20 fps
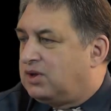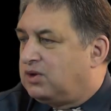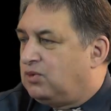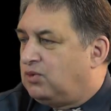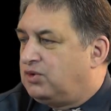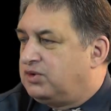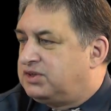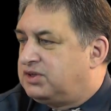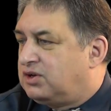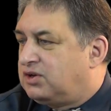can
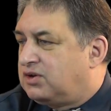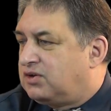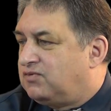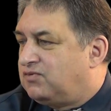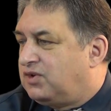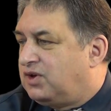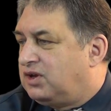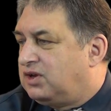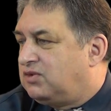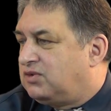also
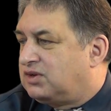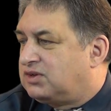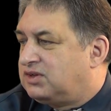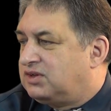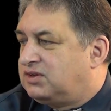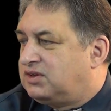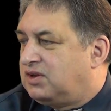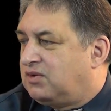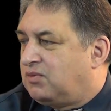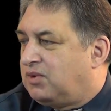convert your
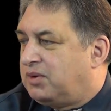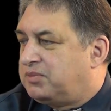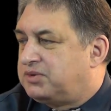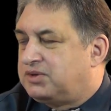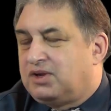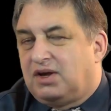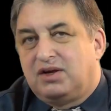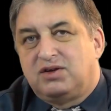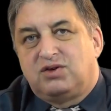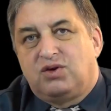existing
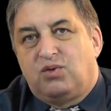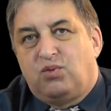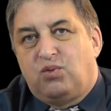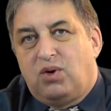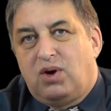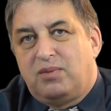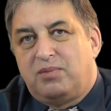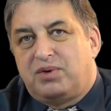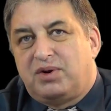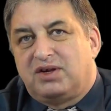website to a
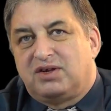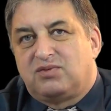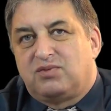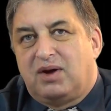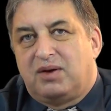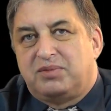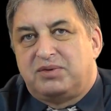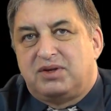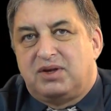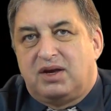WordPress
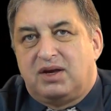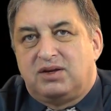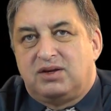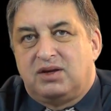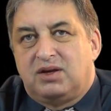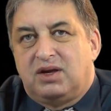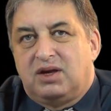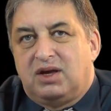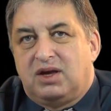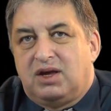website.
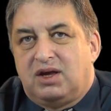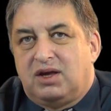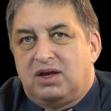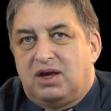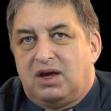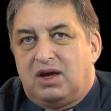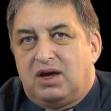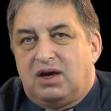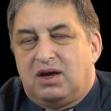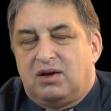
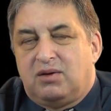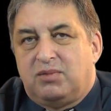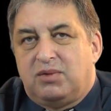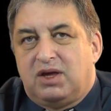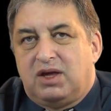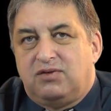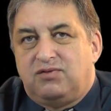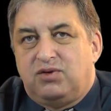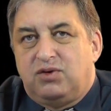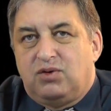Um,
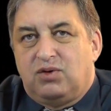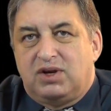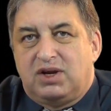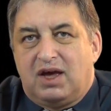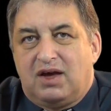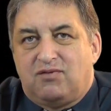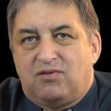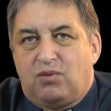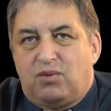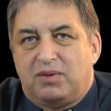if you already
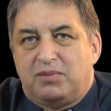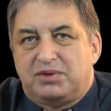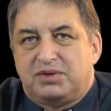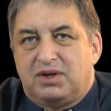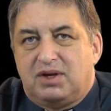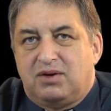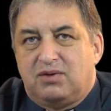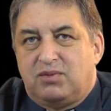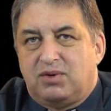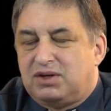have a
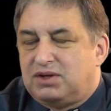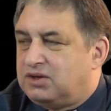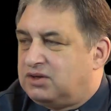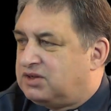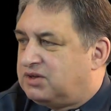website written in